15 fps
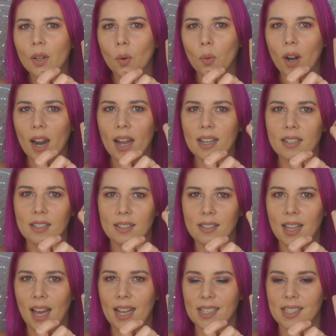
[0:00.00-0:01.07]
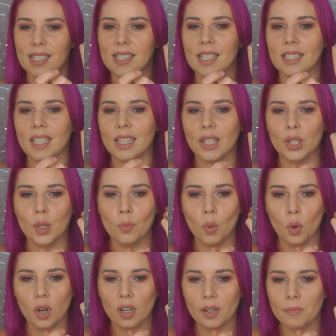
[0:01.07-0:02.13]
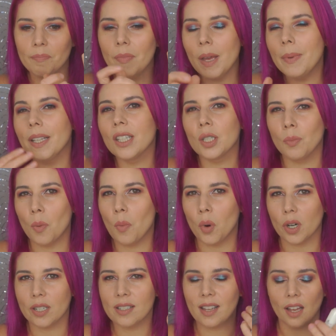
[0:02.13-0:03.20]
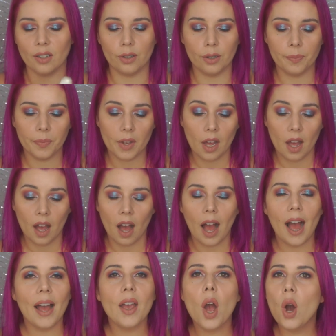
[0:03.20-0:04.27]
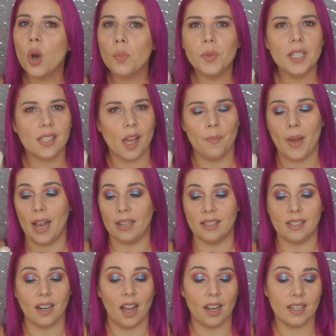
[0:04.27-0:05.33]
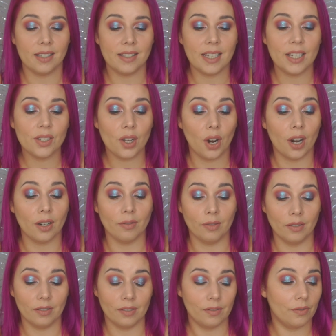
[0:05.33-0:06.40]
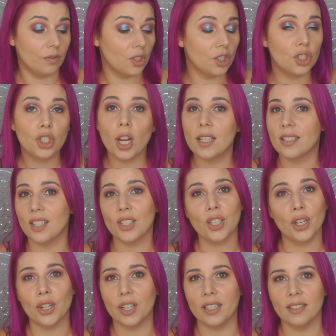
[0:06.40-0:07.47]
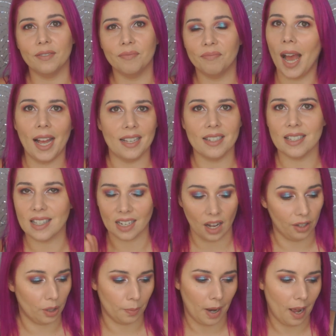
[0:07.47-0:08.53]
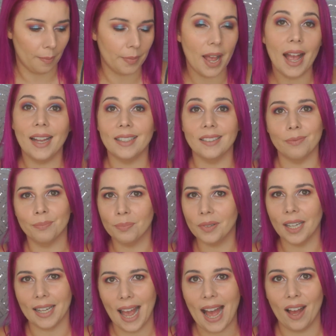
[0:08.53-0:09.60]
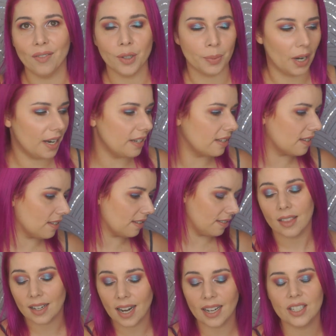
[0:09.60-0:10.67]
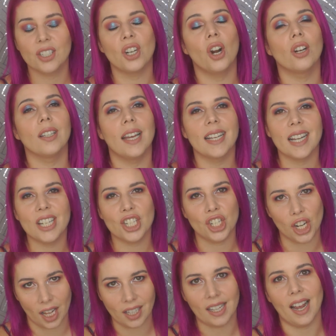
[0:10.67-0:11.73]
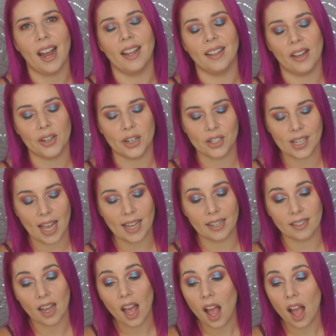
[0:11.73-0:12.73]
whereas the Essence is a little more, maybe a little bit more subtle. I hope these come back in stock because these are just as good as the ColourPop and like half the price. The next are like jelly highlighters, and